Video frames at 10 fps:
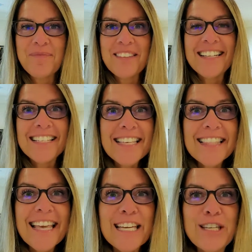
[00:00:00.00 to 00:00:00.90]

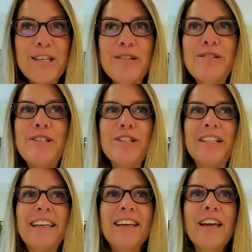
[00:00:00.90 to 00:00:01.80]
isn't that
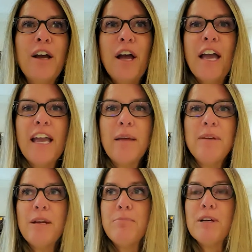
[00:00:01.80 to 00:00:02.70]
usually,
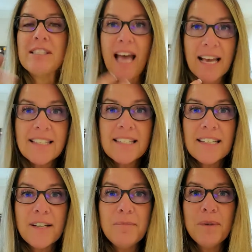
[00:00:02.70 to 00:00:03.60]
it puts us in
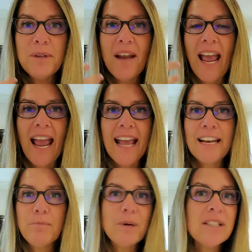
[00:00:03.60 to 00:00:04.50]
a good mood
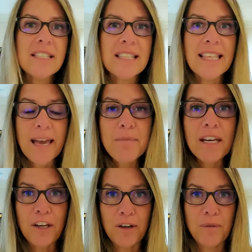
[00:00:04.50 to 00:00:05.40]
and it puts them
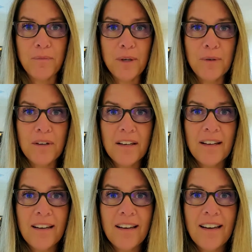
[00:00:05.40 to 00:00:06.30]
in a good mood,
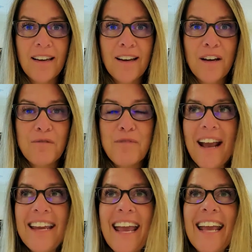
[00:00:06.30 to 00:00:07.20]

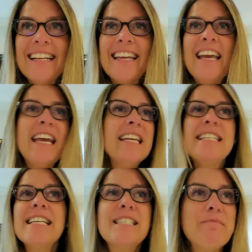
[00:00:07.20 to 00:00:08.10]
right? And
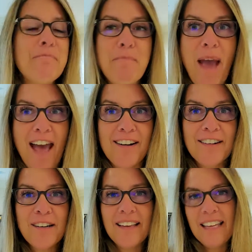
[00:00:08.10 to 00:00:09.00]
it doesn't
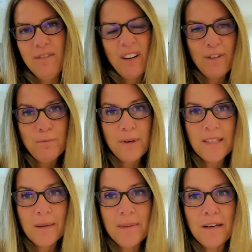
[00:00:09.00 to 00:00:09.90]
matter. Like, even if it
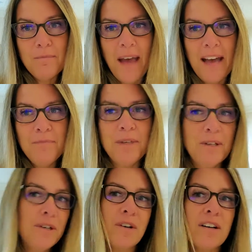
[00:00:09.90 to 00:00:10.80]
put them in a bad
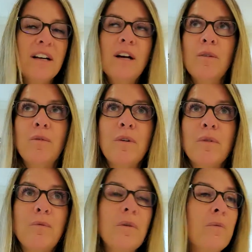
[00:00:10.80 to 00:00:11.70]
mood or
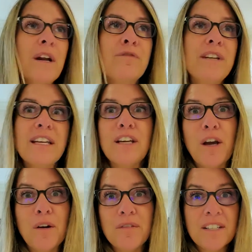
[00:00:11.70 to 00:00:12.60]
what if we didn't
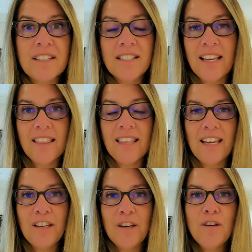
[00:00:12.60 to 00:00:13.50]
go over and say
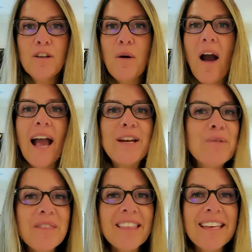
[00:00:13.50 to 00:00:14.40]
thank you? I
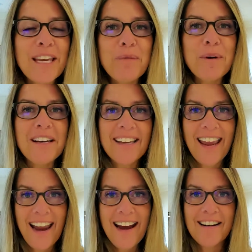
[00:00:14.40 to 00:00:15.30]
don't think he would have
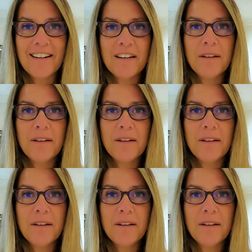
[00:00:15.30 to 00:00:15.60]
cared.